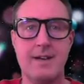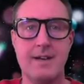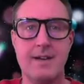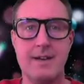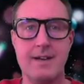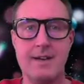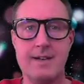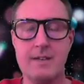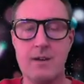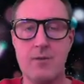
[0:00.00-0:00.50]

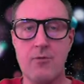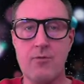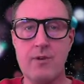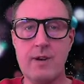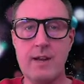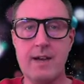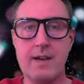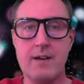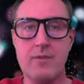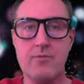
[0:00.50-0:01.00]
is
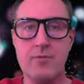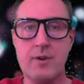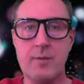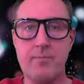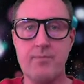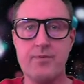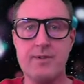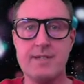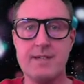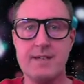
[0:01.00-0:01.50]
only a
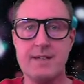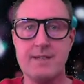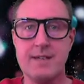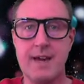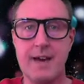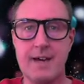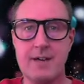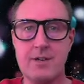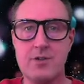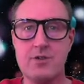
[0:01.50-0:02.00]

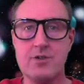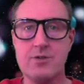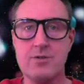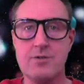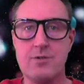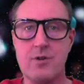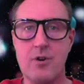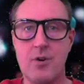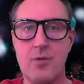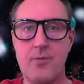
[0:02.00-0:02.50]
representation
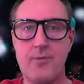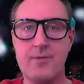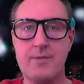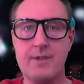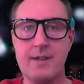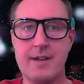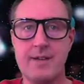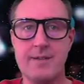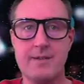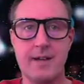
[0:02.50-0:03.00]
of an
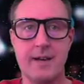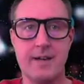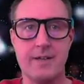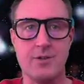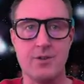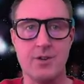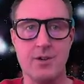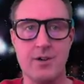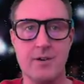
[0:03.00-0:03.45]
integer.